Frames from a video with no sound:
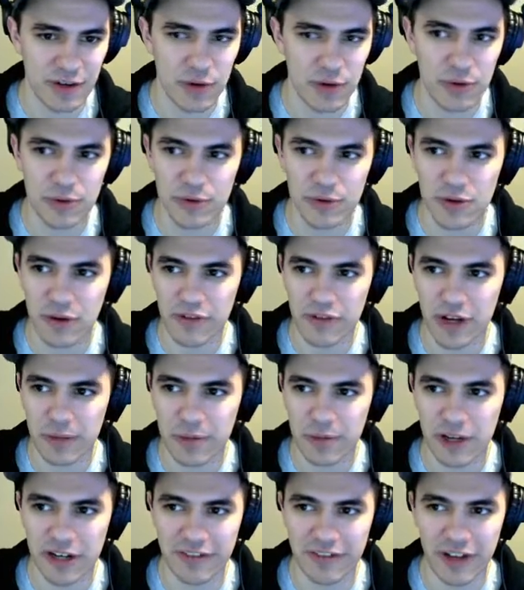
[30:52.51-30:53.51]
oh, you have an
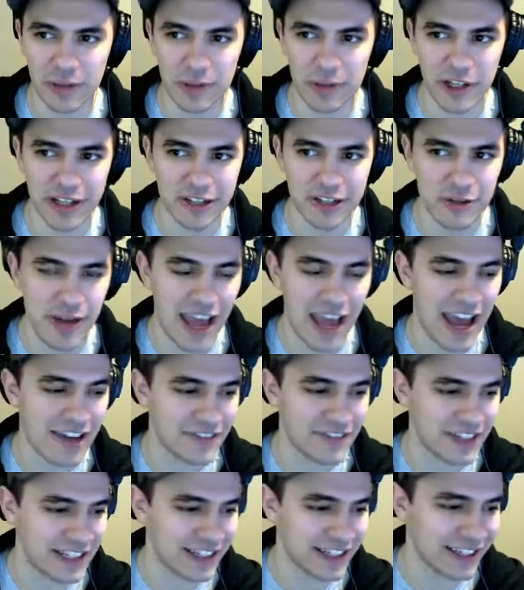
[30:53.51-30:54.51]
upgrade available, and you
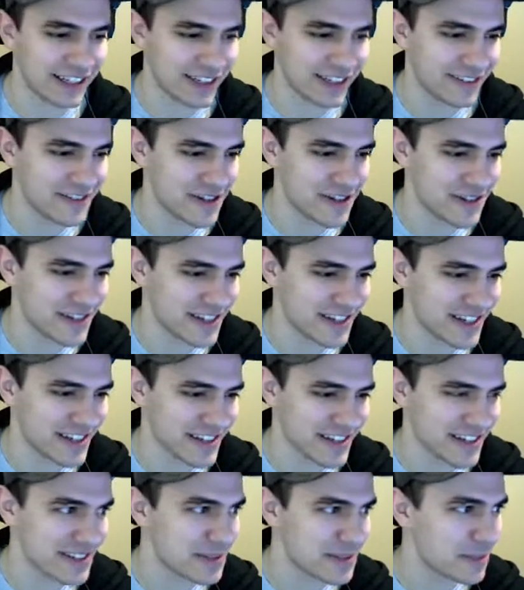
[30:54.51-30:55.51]
have to click it or else it
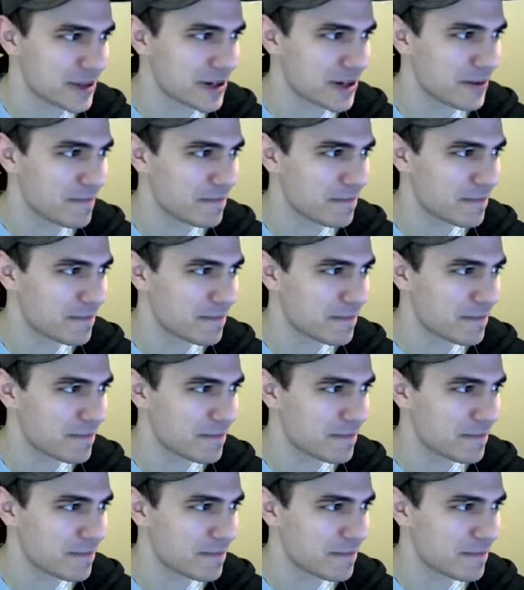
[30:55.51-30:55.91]
doesn't disappear.